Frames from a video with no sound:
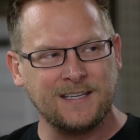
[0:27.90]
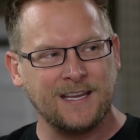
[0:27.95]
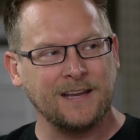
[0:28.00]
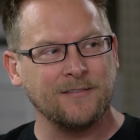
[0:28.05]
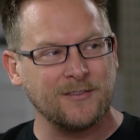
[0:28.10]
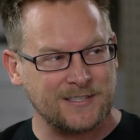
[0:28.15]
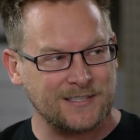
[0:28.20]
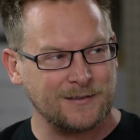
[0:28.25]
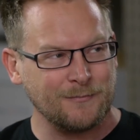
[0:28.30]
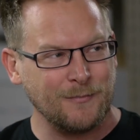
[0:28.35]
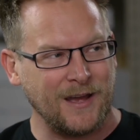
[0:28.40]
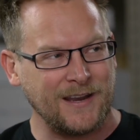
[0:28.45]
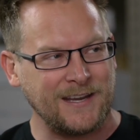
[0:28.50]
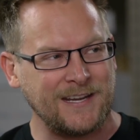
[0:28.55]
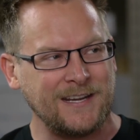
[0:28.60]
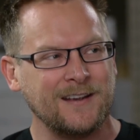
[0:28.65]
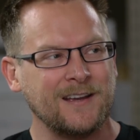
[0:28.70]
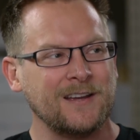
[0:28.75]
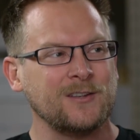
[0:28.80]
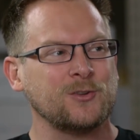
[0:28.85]
give us some
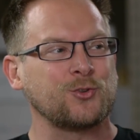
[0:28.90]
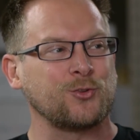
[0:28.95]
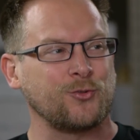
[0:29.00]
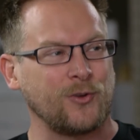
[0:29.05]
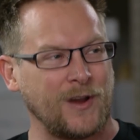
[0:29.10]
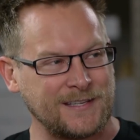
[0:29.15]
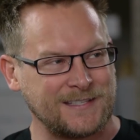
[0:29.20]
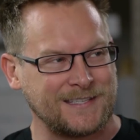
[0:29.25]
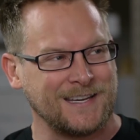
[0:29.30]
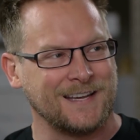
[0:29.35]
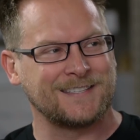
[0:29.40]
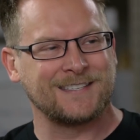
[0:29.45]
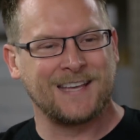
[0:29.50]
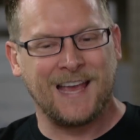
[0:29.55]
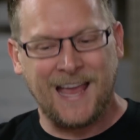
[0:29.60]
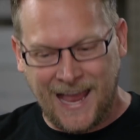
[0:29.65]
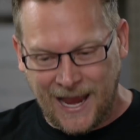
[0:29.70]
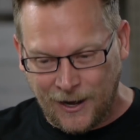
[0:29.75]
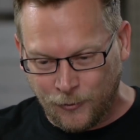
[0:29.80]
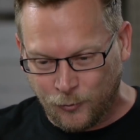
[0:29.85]
money, trust us,
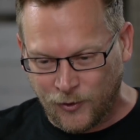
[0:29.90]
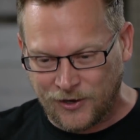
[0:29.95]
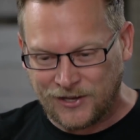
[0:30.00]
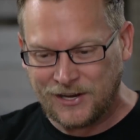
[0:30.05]
and we're